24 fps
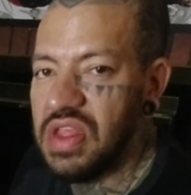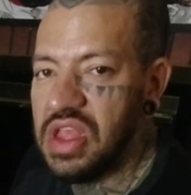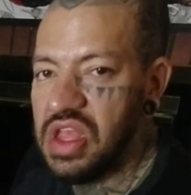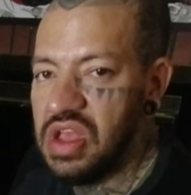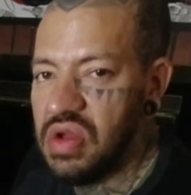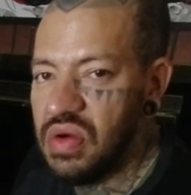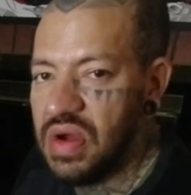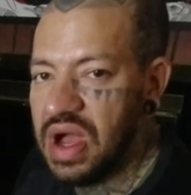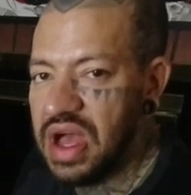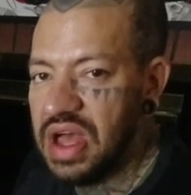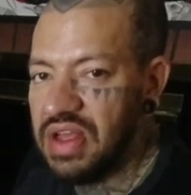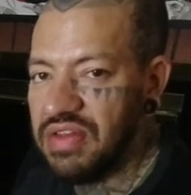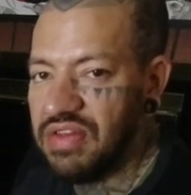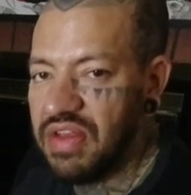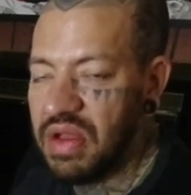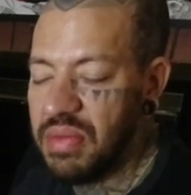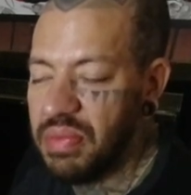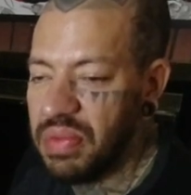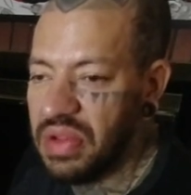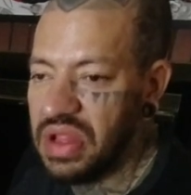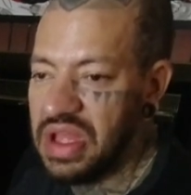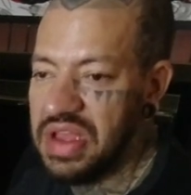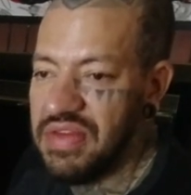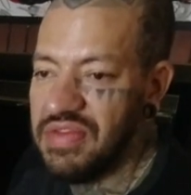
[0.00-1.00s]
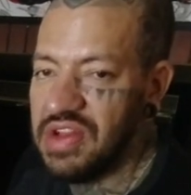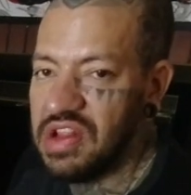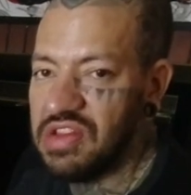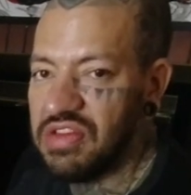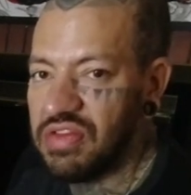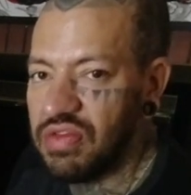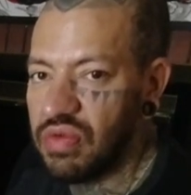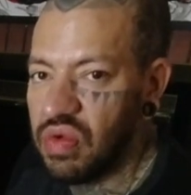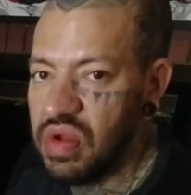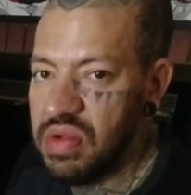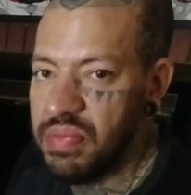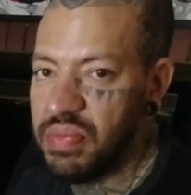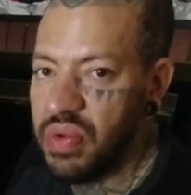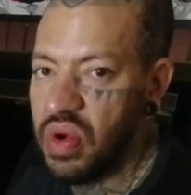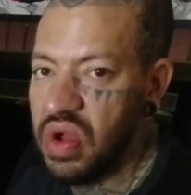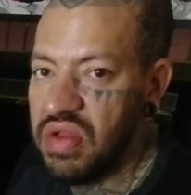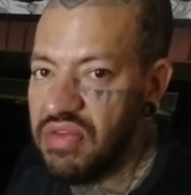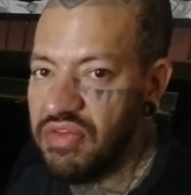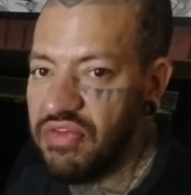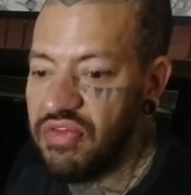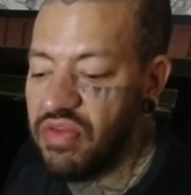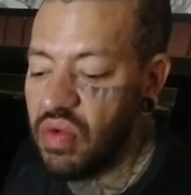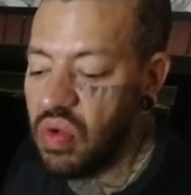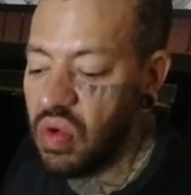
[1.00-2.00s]
the US, I believe it's
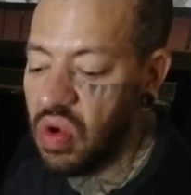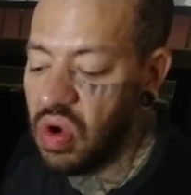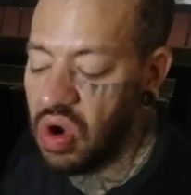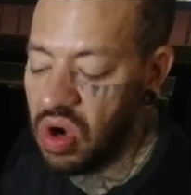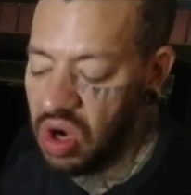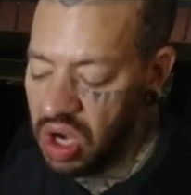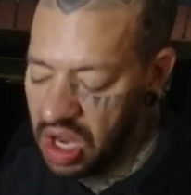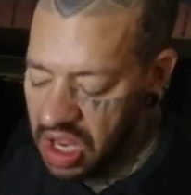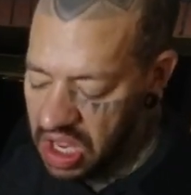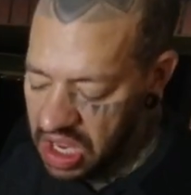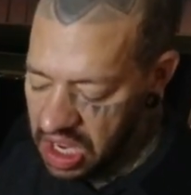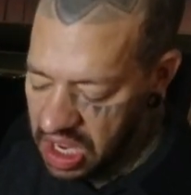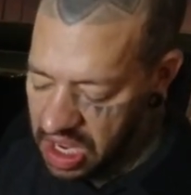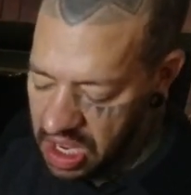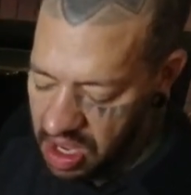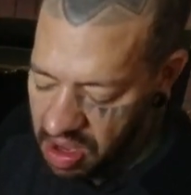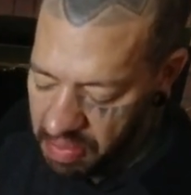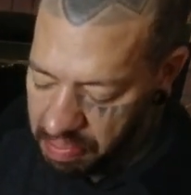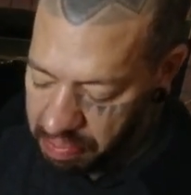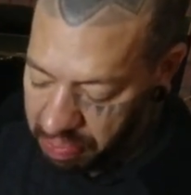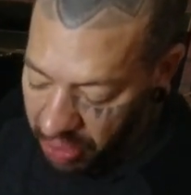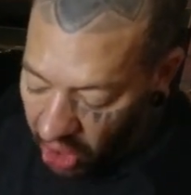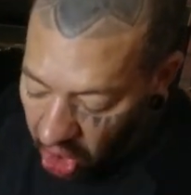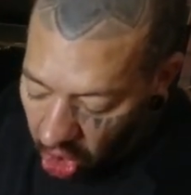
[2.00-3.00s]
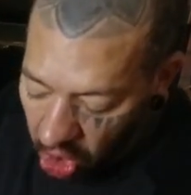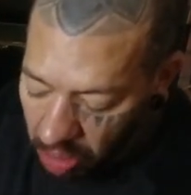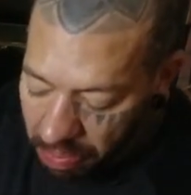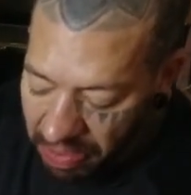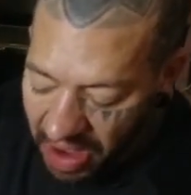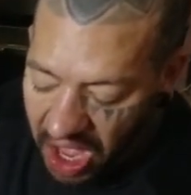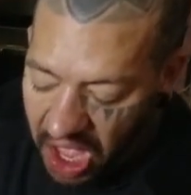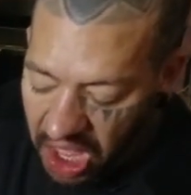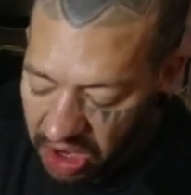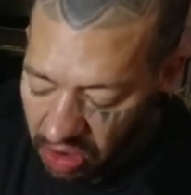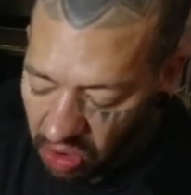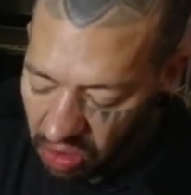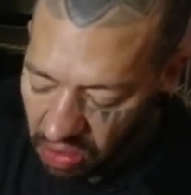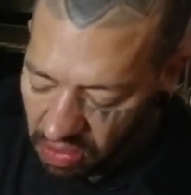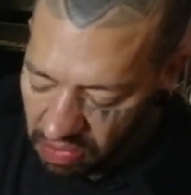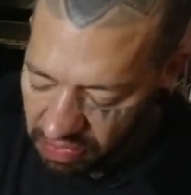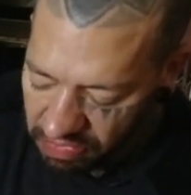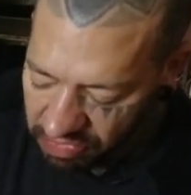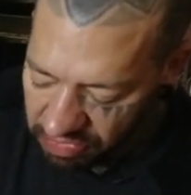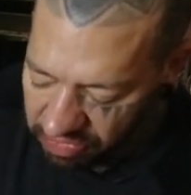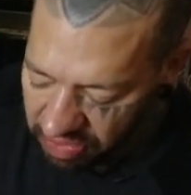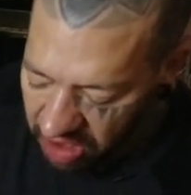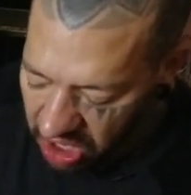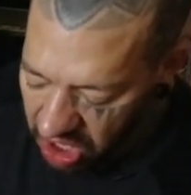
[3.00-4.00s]
3.4 per bottle.
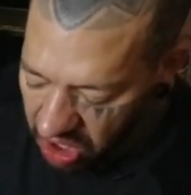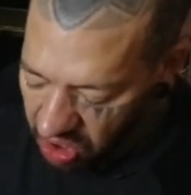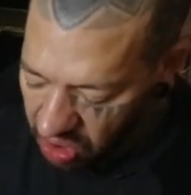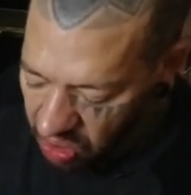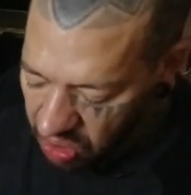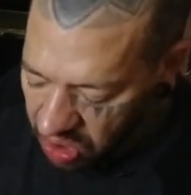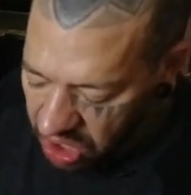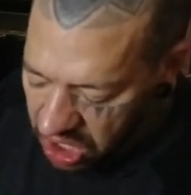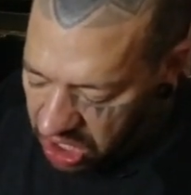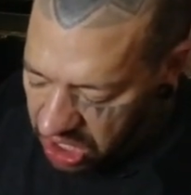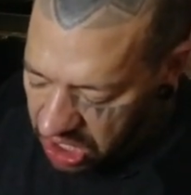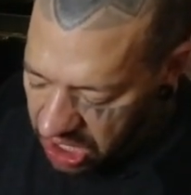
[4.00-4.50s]
So